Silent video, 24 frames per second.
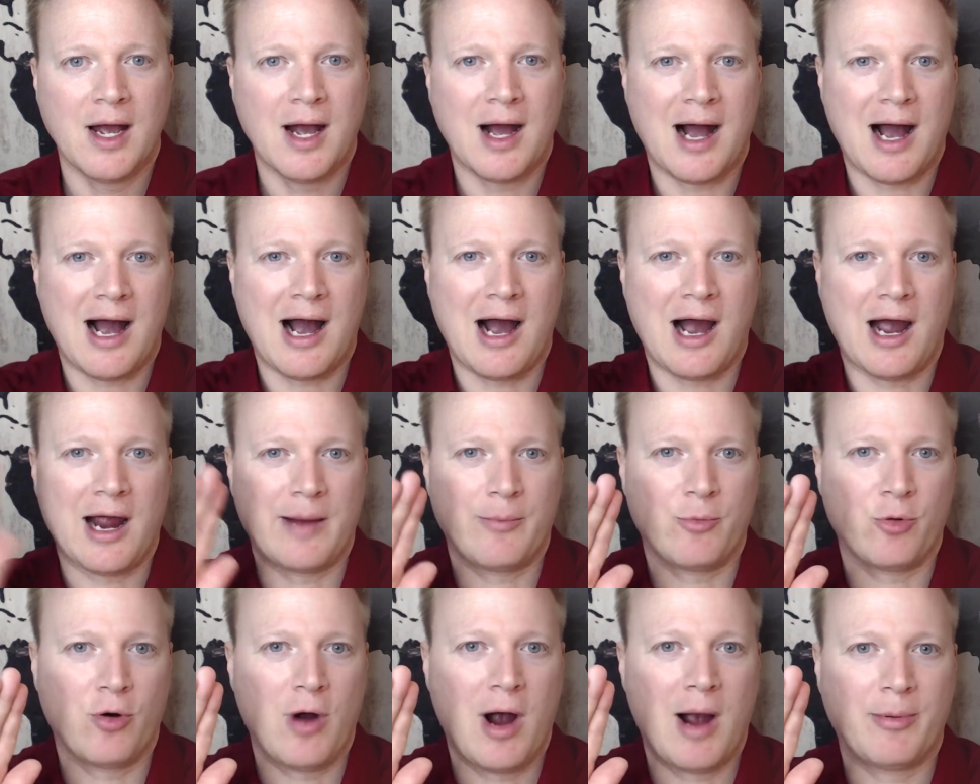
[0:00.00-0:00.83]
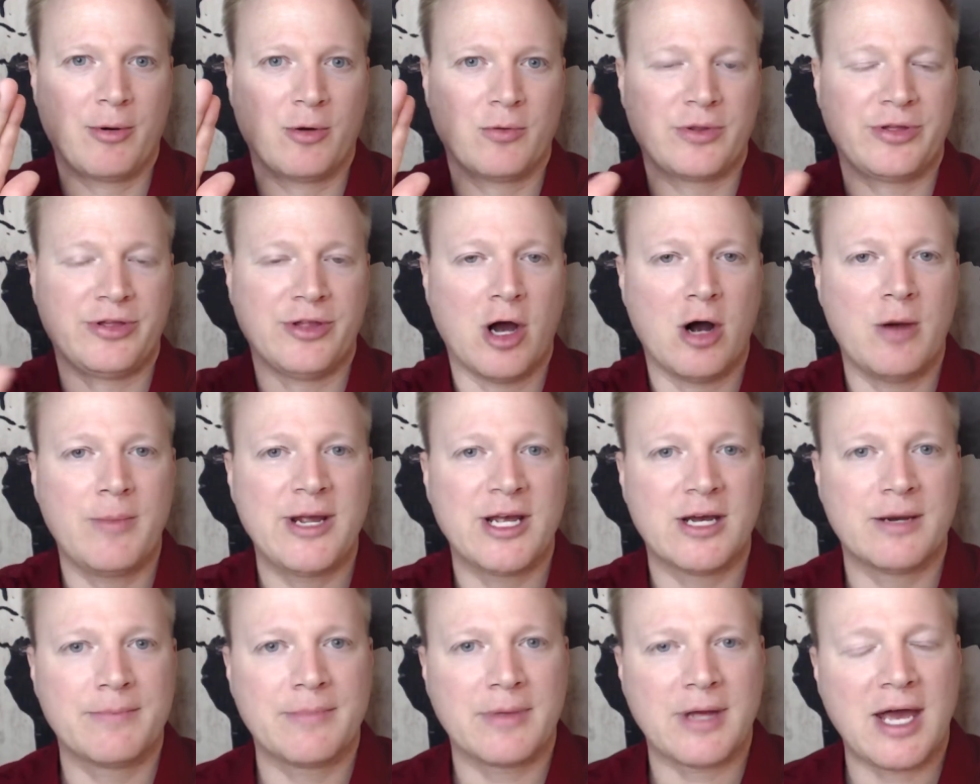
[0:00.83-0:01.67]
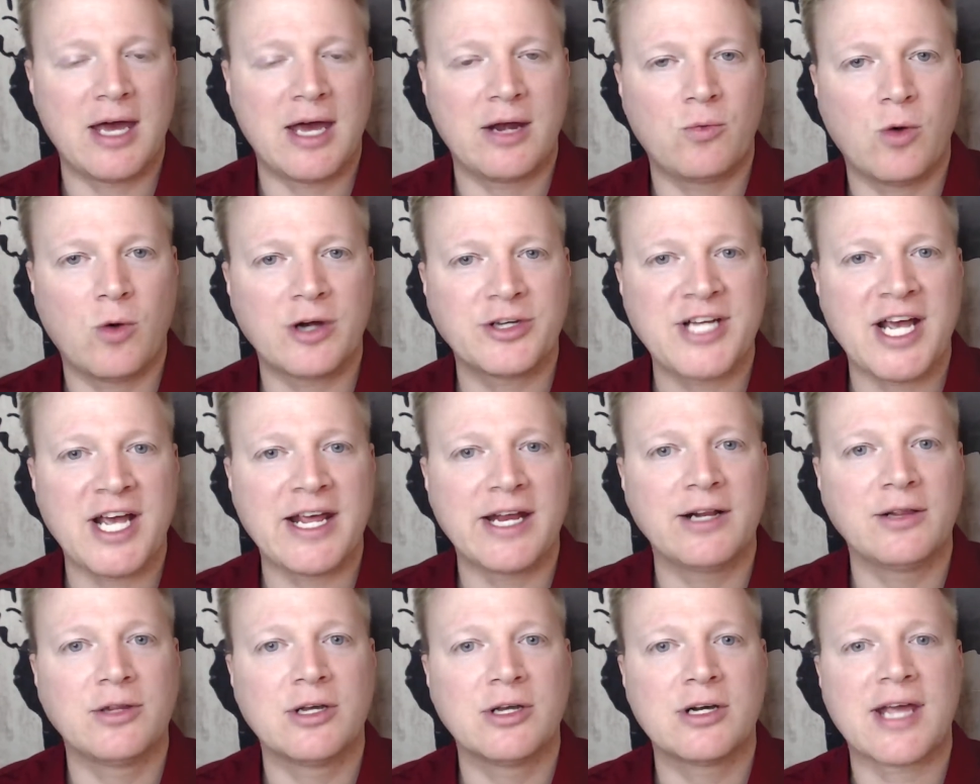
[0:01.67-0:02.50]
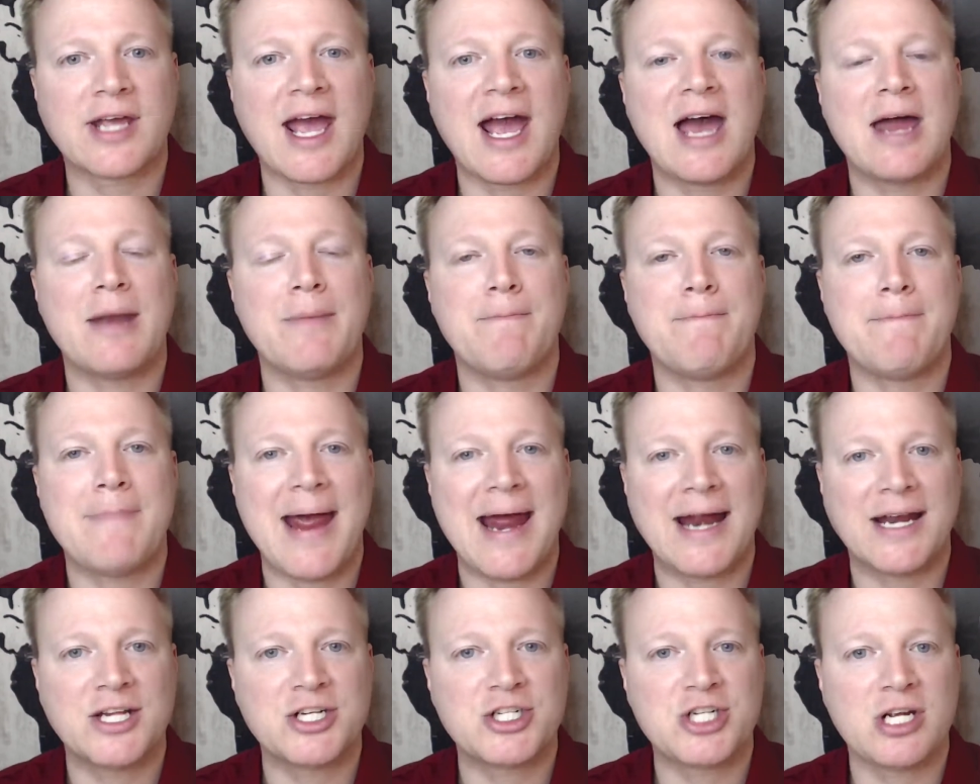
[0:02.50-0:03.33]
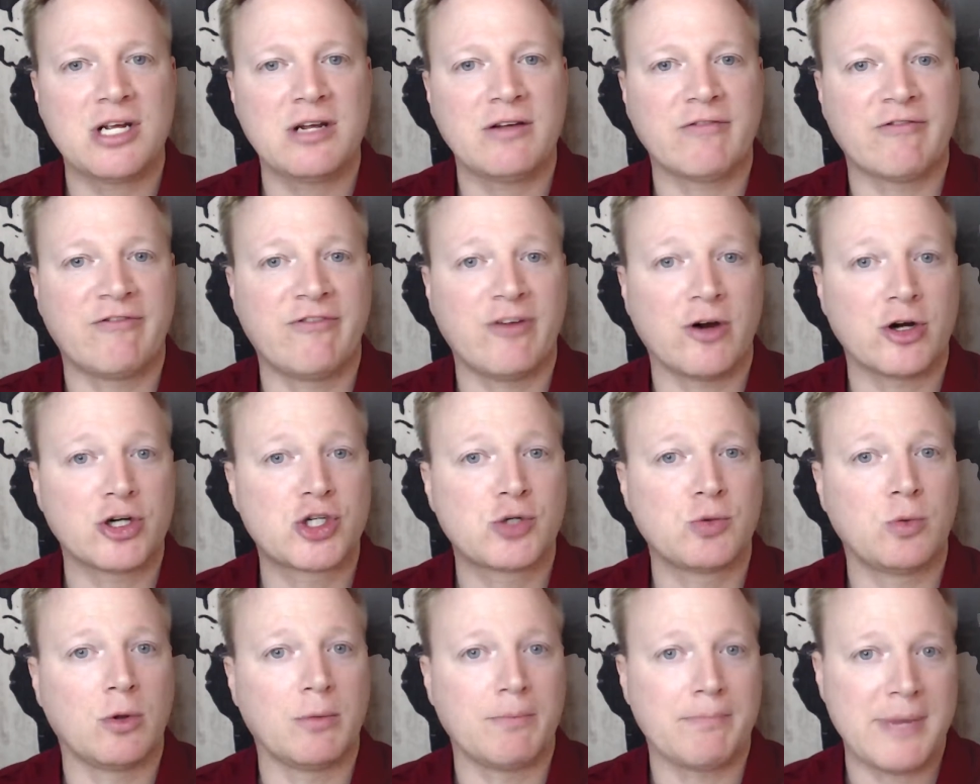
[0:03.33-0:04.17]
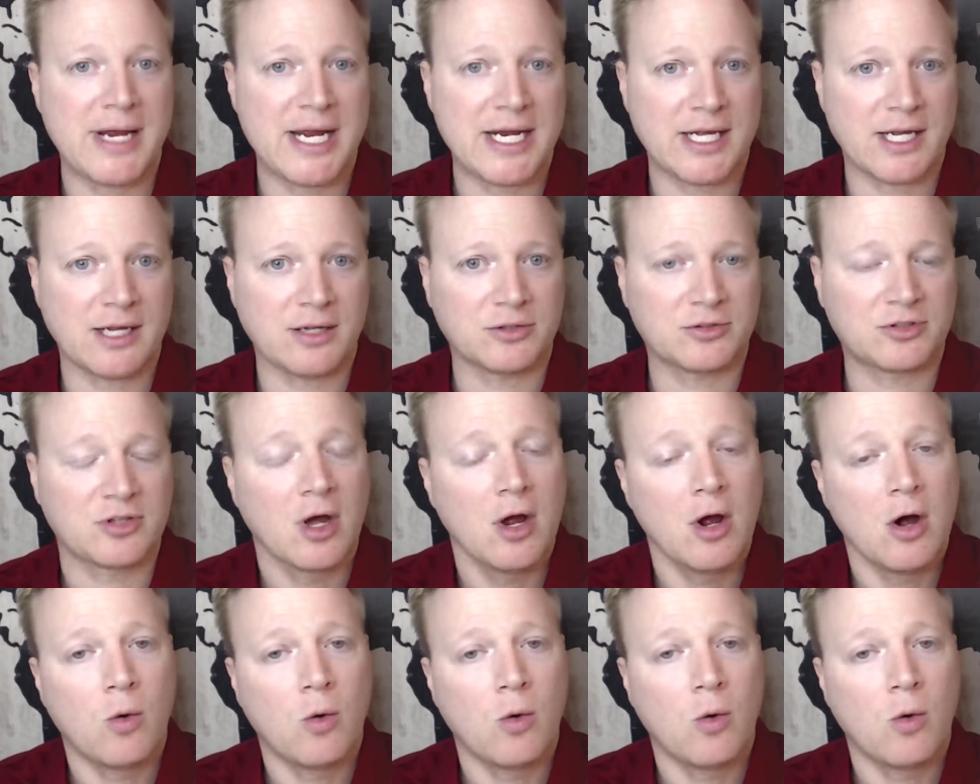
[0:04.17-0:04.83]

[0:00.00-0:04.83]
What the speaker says: I'm Robert with Knowmium, and we're taking a look at managing virtual meetings.